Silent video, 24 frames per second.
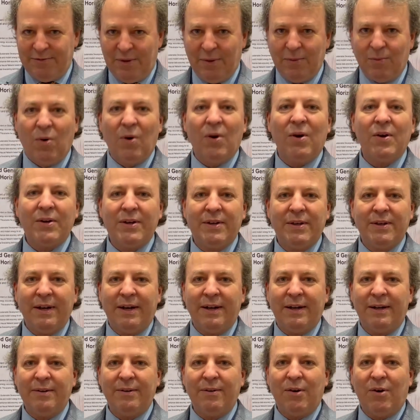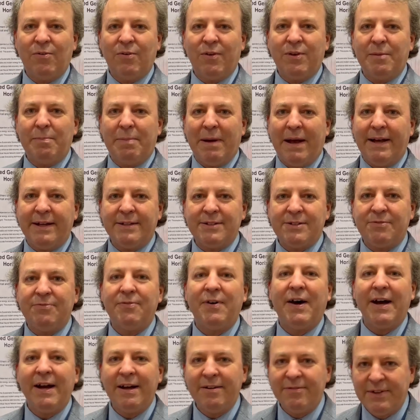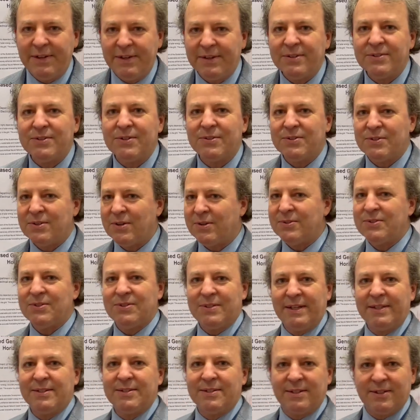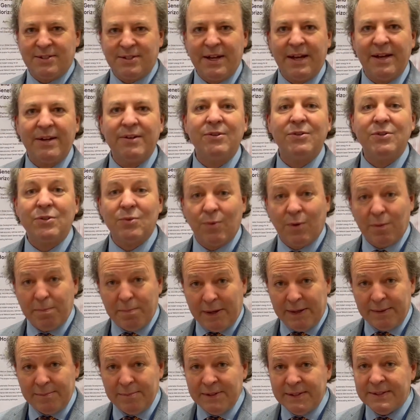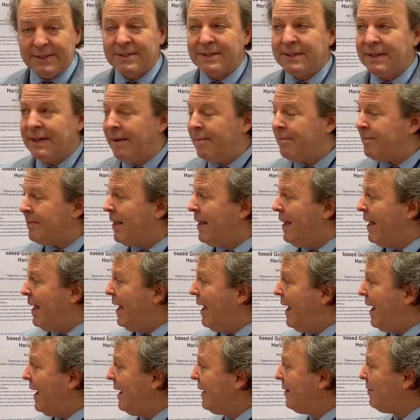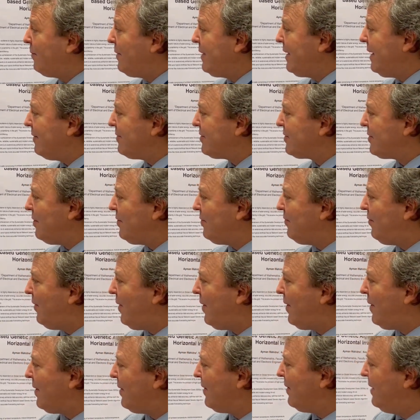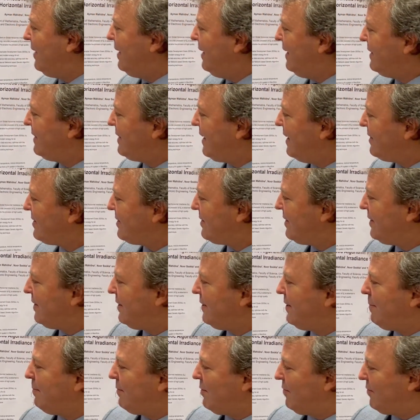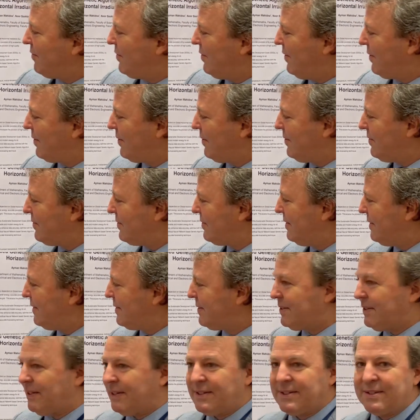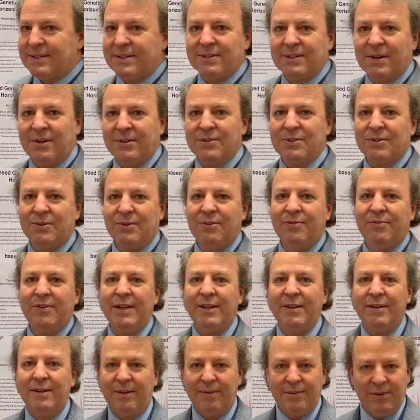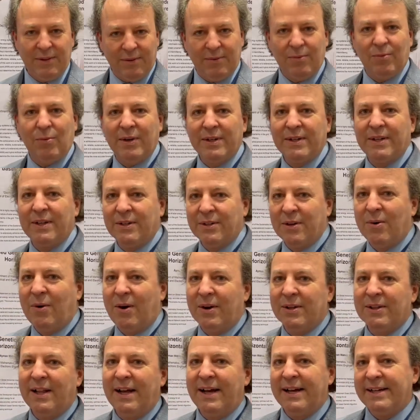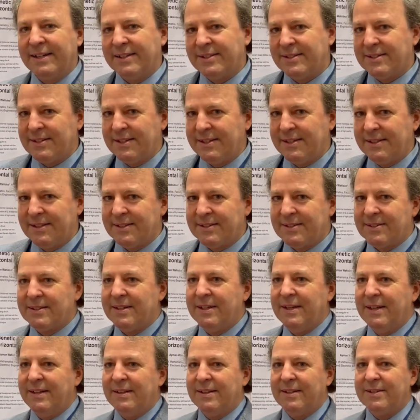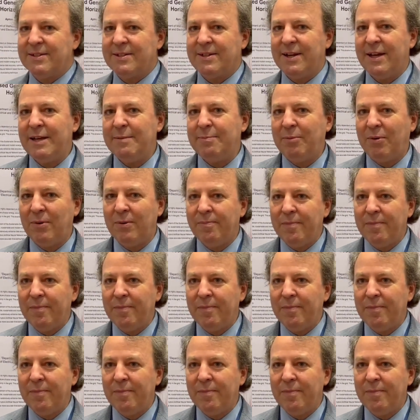work over the past 5 years or so since the standards were published. And we have so far tested a number of cookers. This is also available. One can go online and see this table,